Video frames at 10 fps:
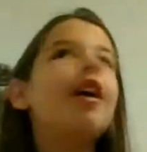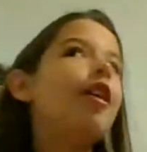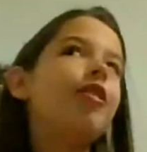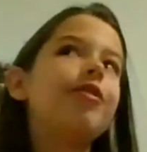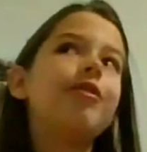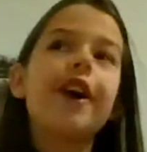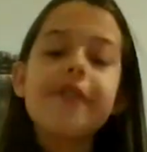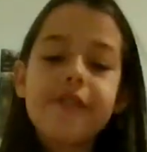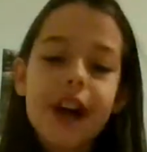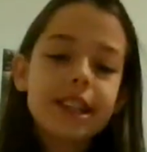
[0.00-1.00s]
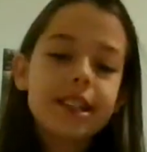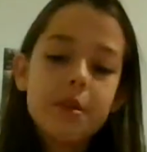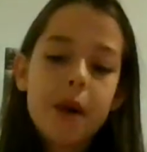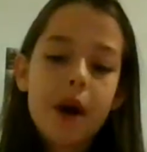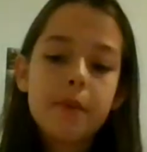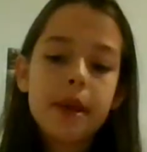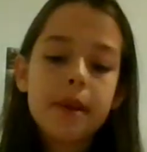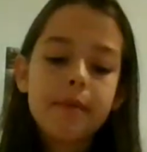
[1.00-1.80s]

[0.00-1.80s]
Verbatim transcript: Oh, five facts about me.